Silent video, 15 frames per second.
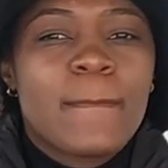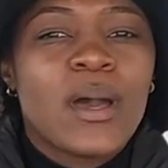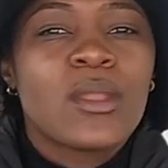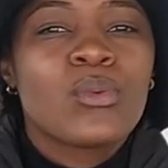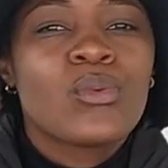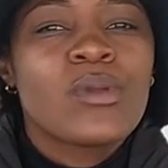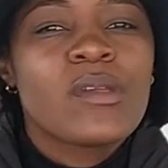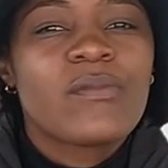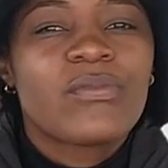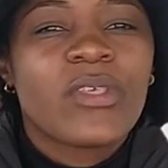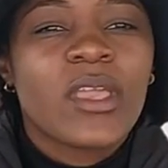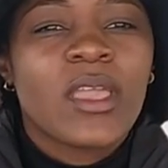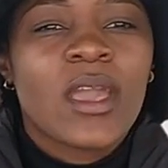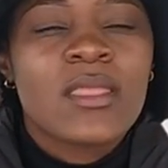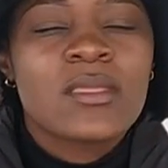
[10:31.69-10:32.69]
But if
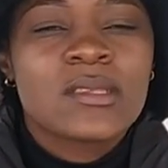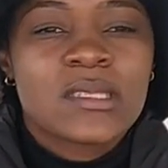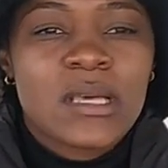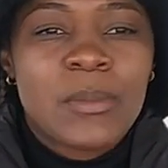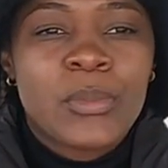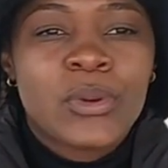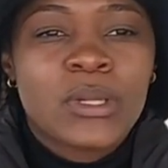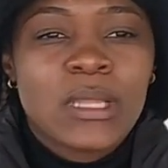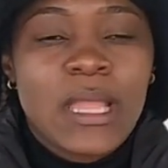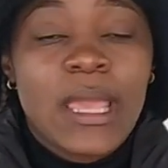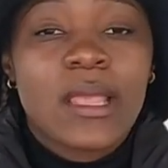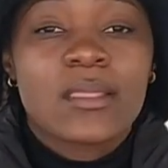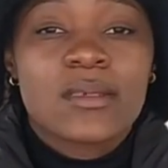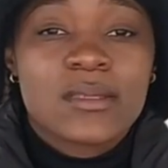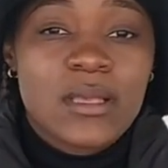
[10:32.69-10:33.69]
they get the support,
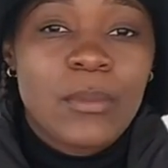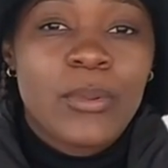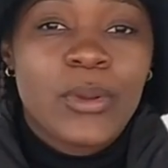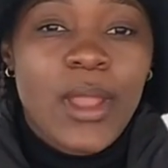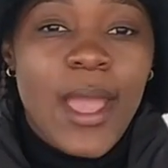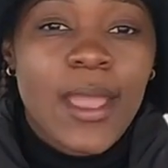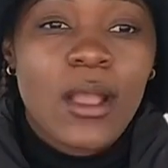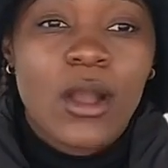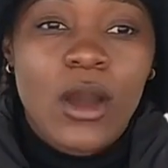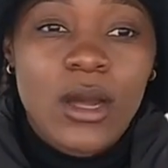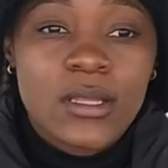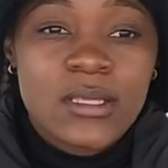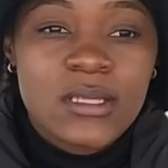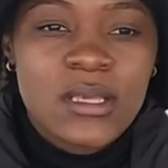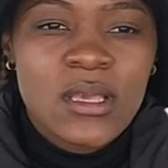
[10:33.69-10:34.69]
like the support I
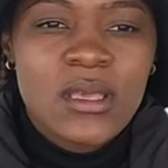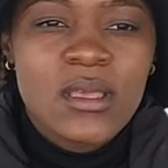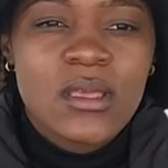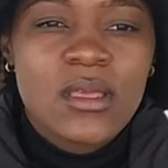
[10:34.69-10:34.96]
got,